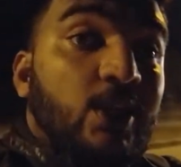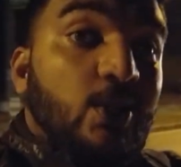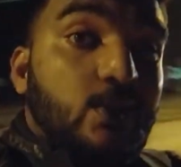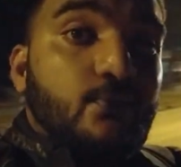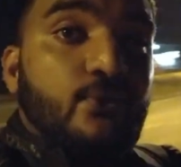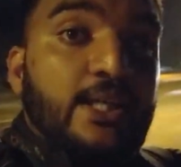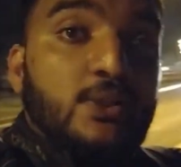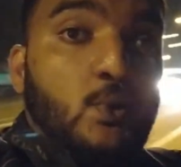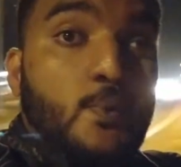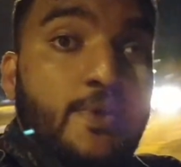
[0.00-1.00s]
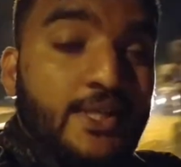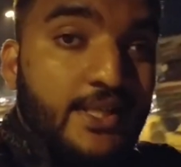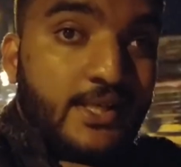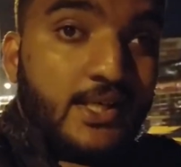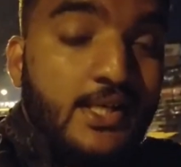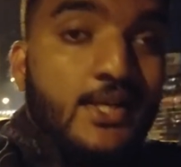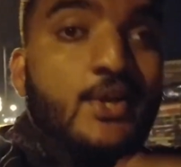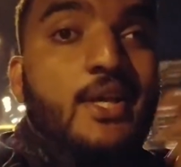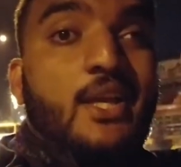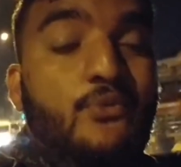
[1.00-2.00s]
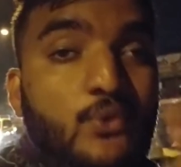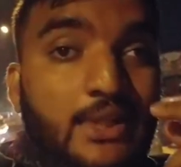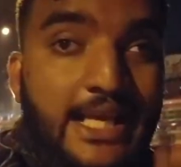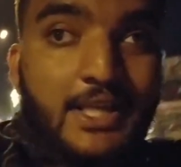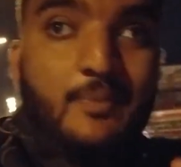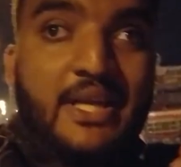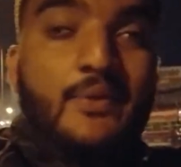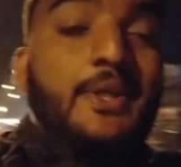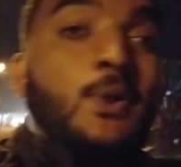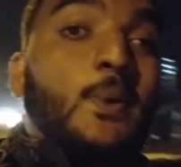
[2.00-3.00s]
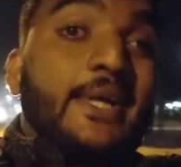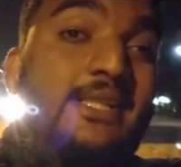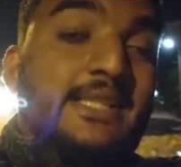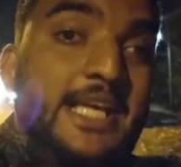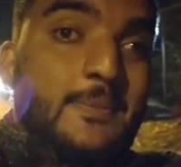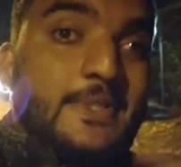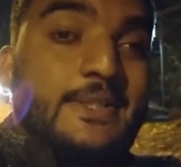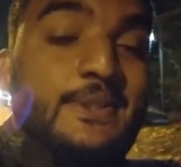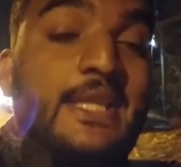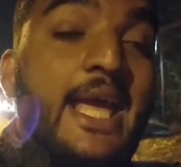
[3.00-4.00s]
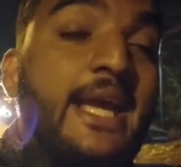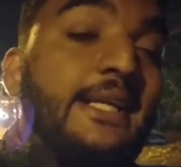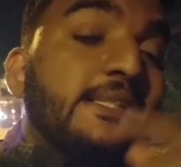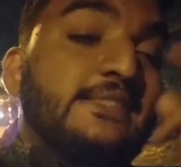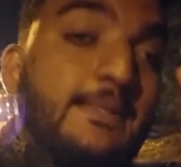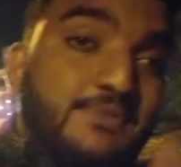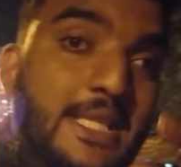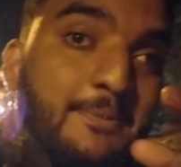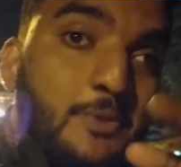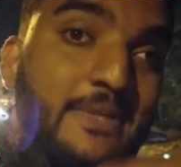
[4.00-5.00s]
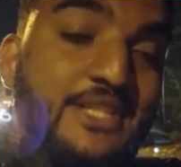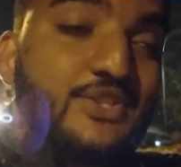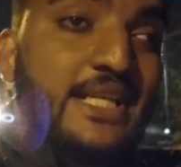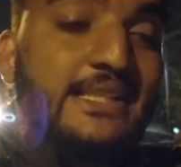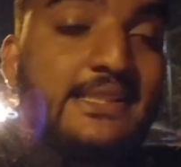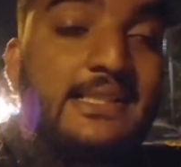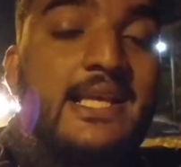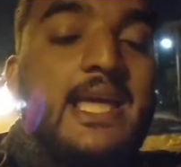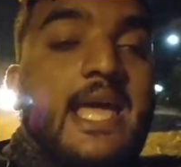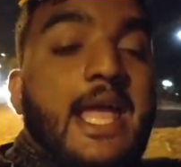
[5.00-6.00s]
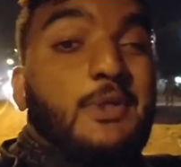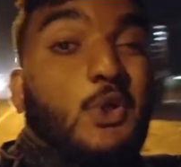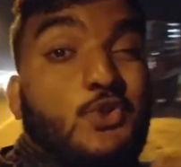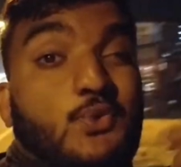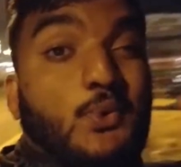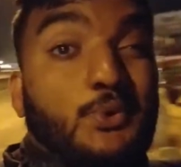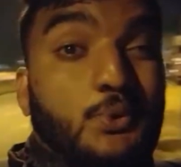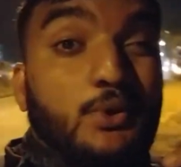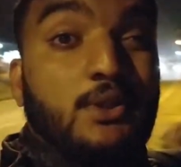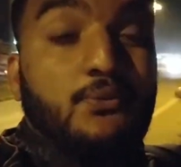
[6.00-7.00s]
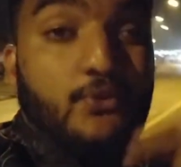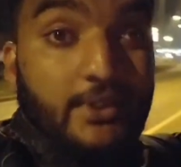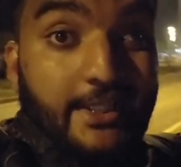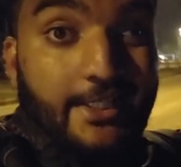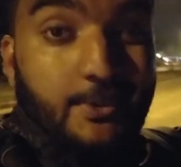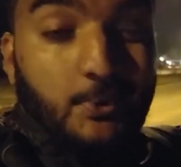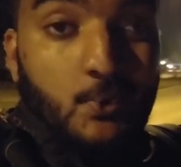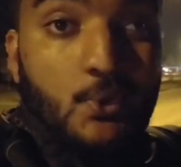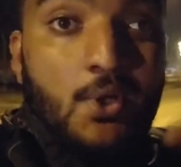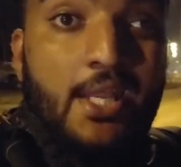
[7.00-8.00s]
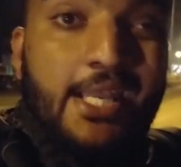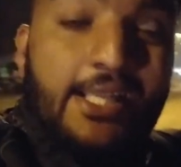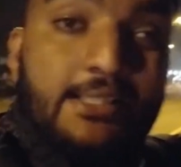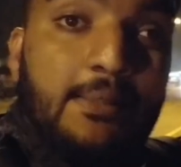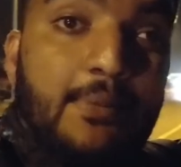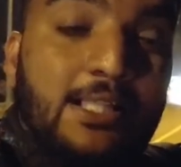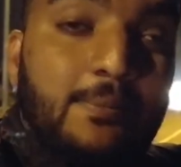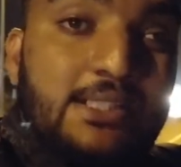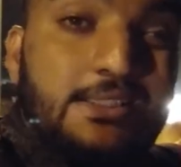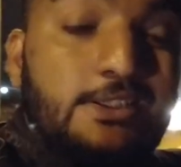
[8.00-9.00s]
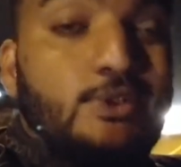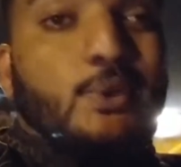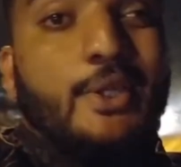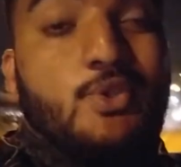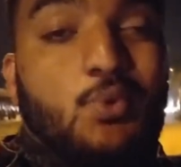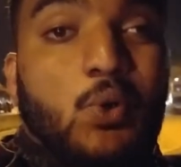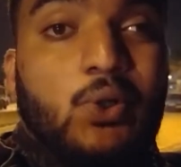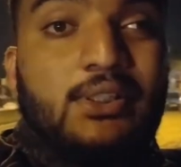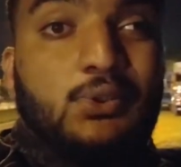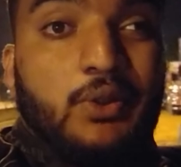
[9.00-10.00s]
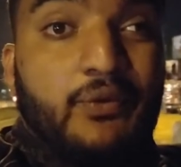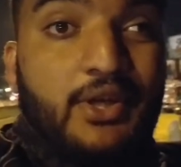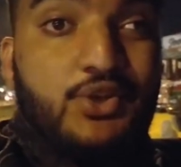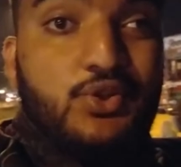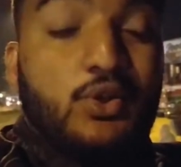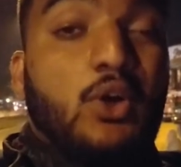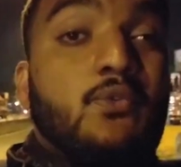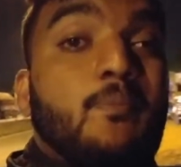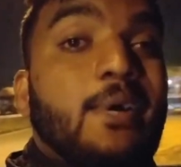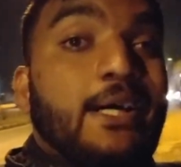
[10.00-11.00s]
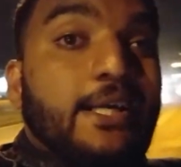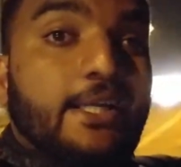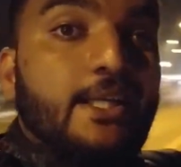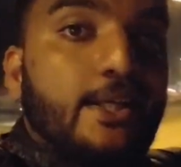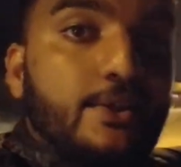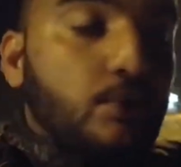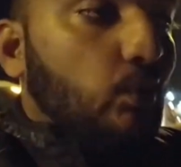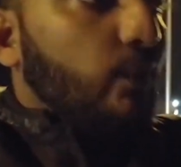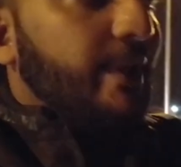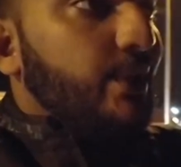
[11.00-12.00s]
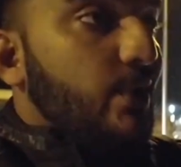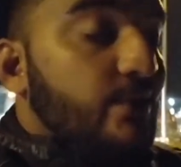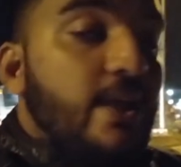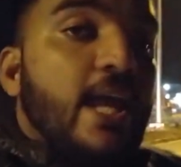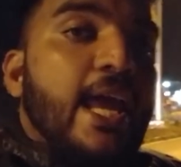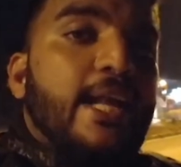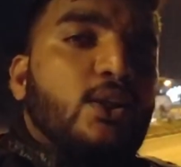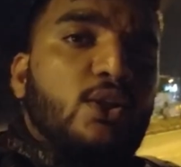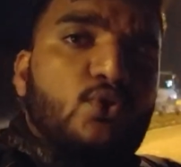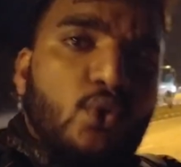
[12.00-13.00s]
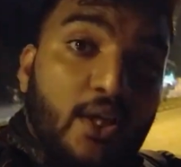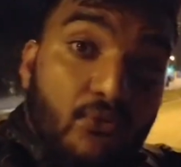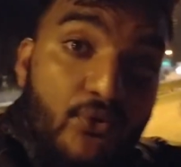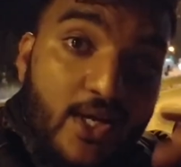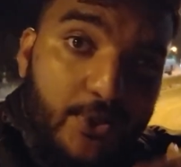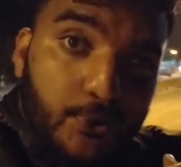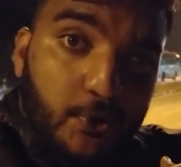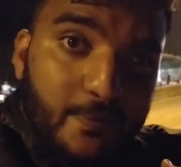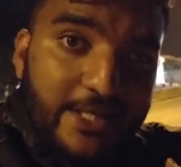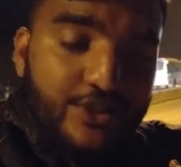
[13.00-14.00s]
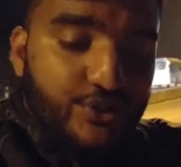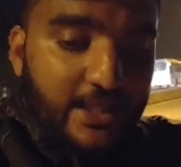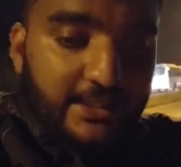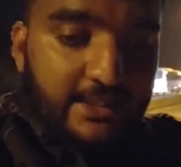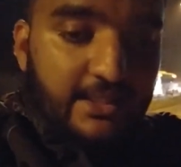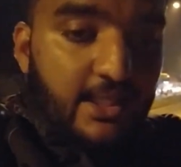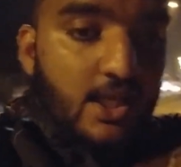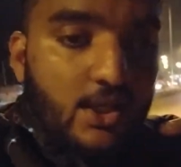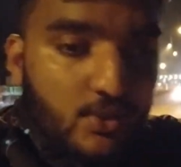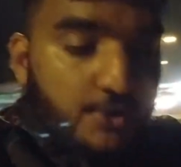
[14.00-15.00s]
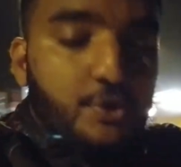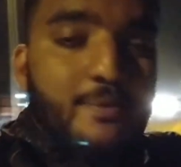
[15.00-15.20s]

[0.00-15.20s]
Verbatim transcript: lot of fun over here if you like my video hit the like button and subscribe to my channel and also do not forget to hit the bell button to receive all the notification of my new videos and also if you are new to my channel go to